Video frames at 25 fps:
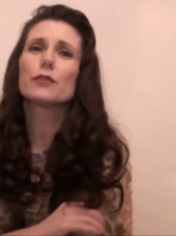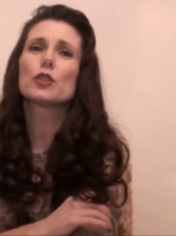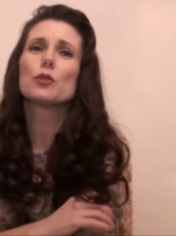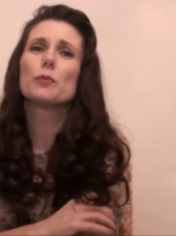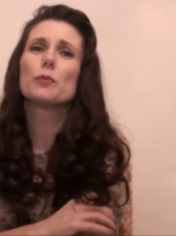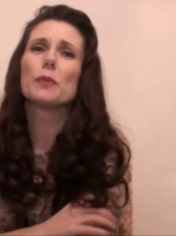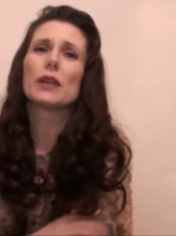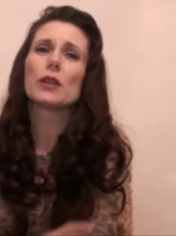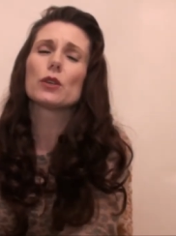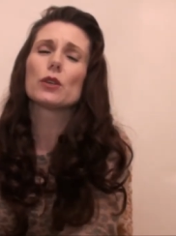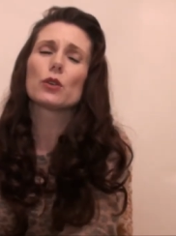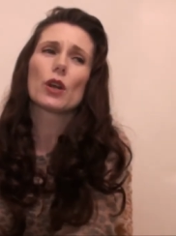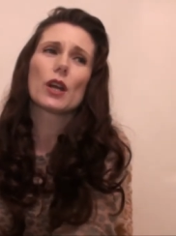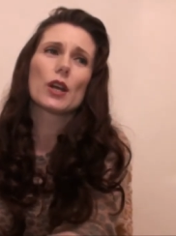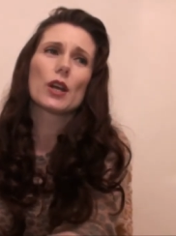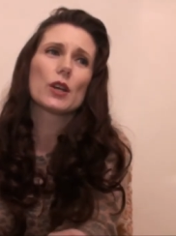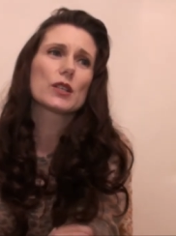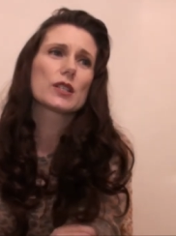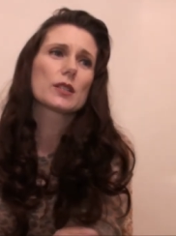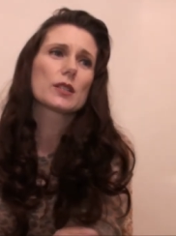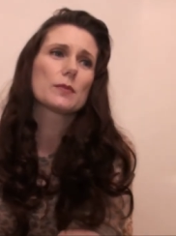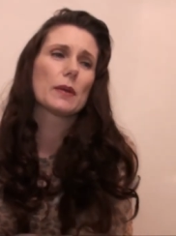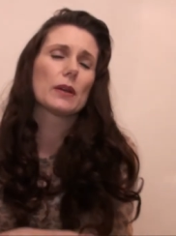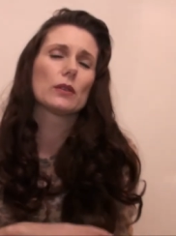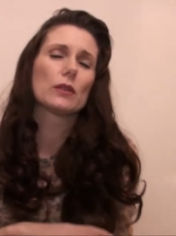to make your house
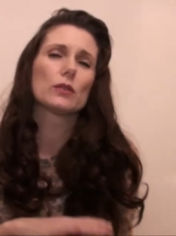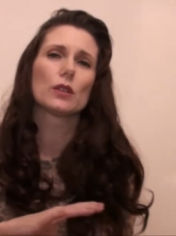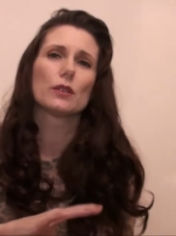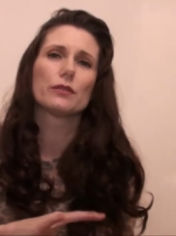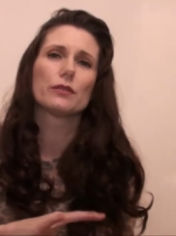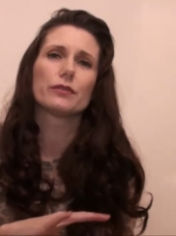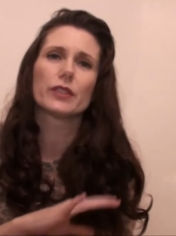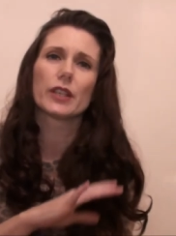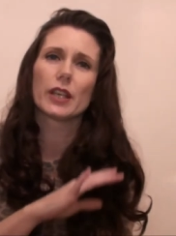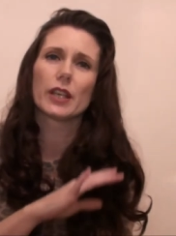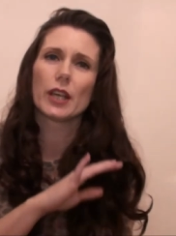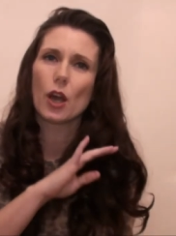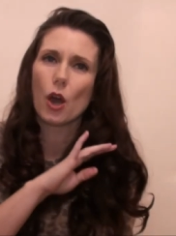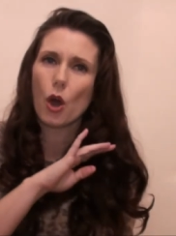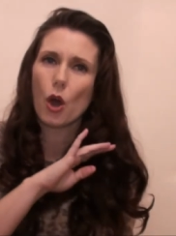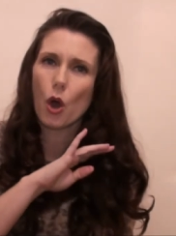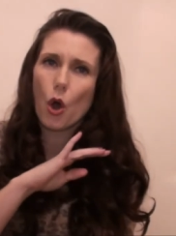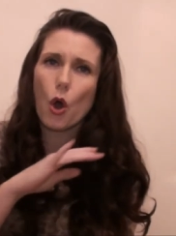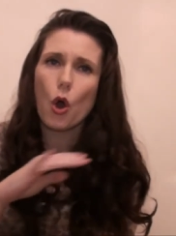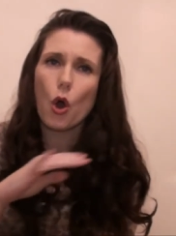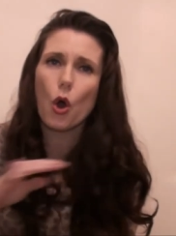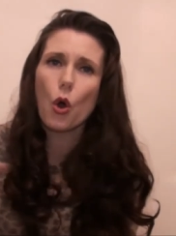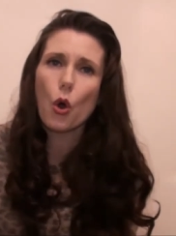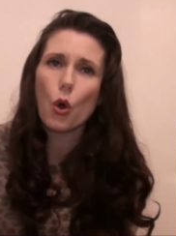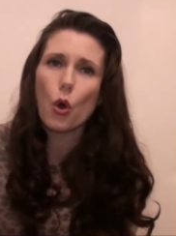smell lovely
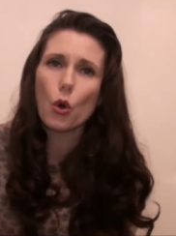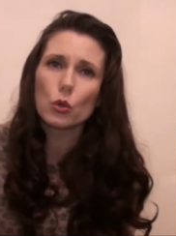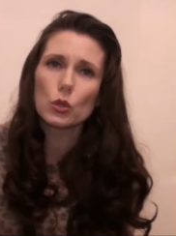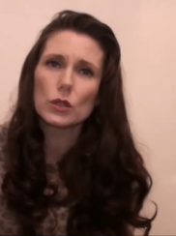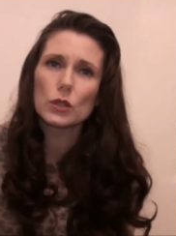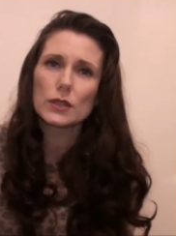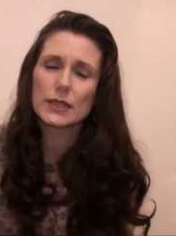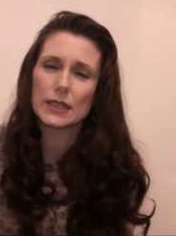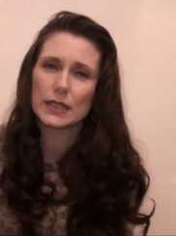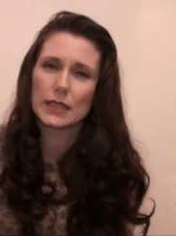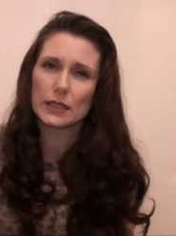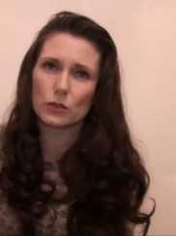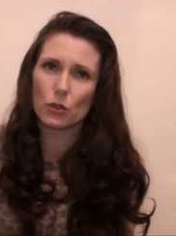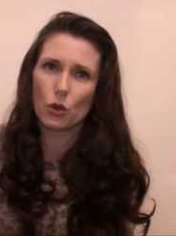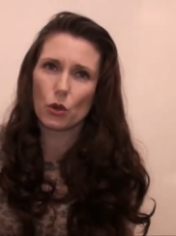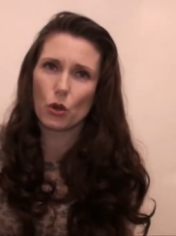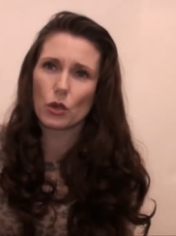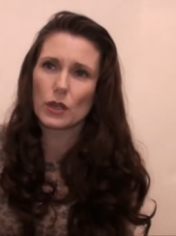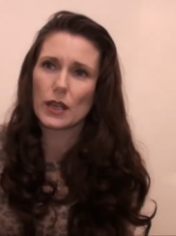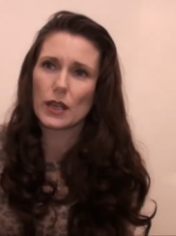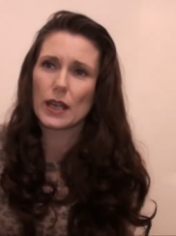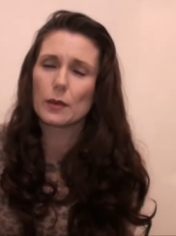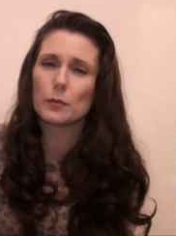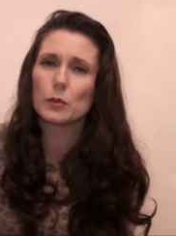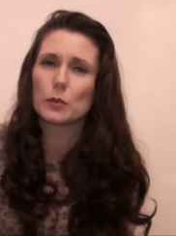all day
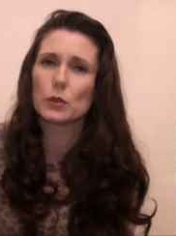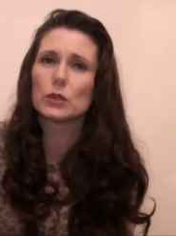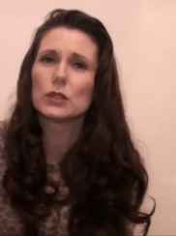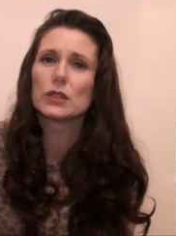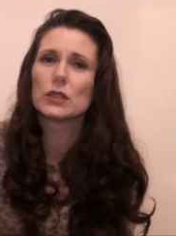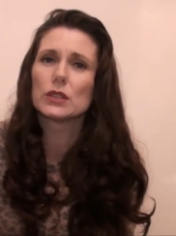long. It will